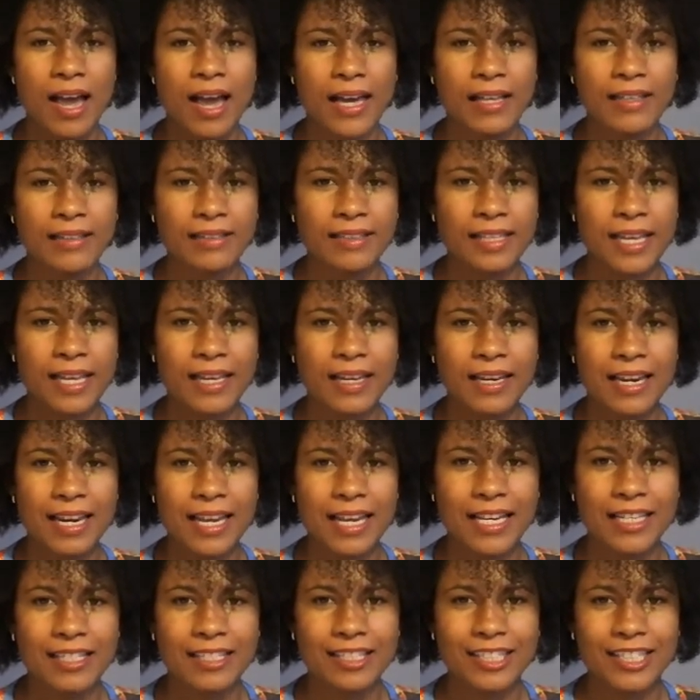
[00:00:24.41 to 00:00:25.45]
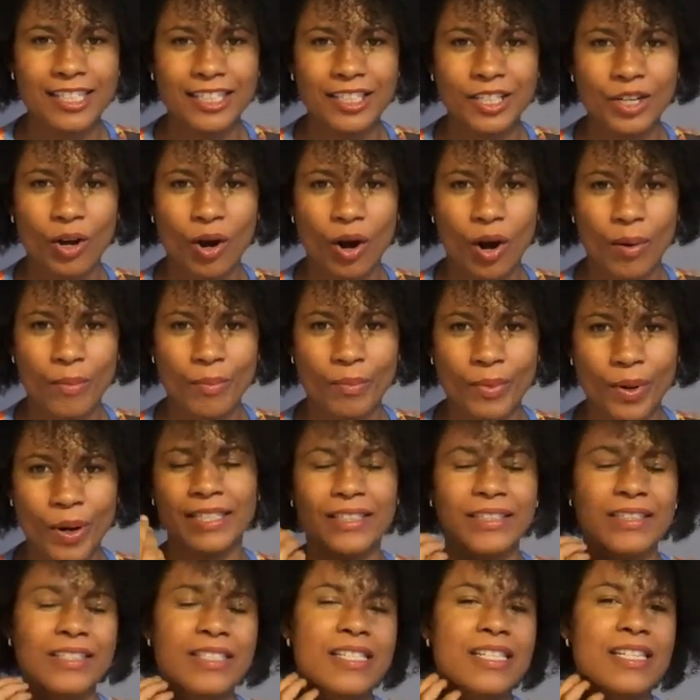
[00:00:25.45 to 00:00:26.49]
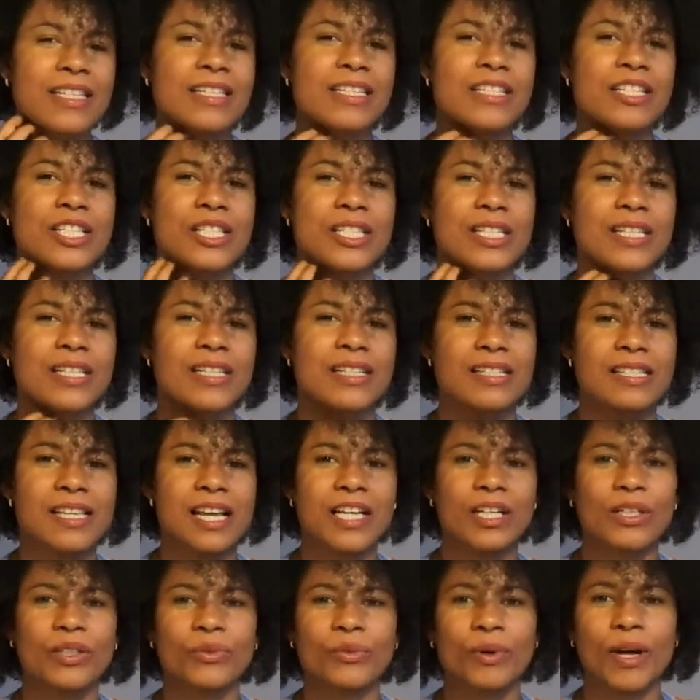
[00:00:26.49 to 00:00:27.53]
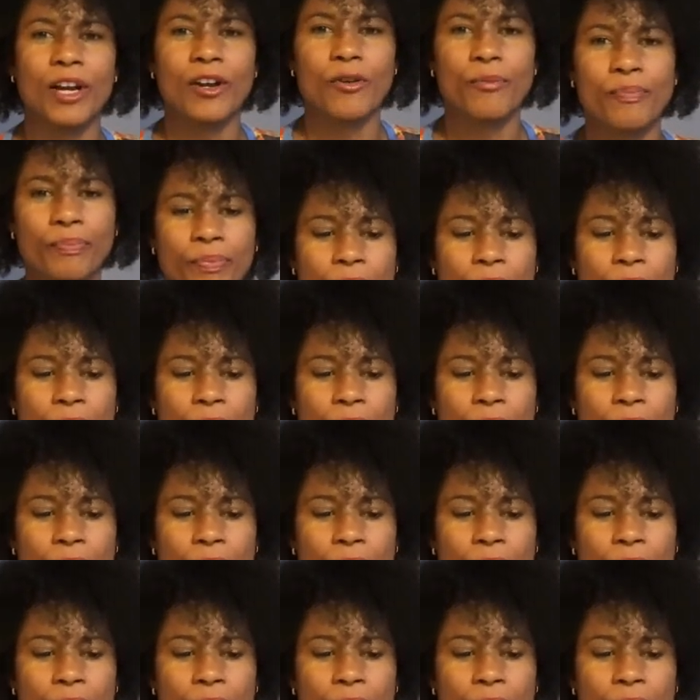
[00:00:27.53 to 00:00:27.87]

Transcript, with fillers: and then later come uh, see this uh, second one.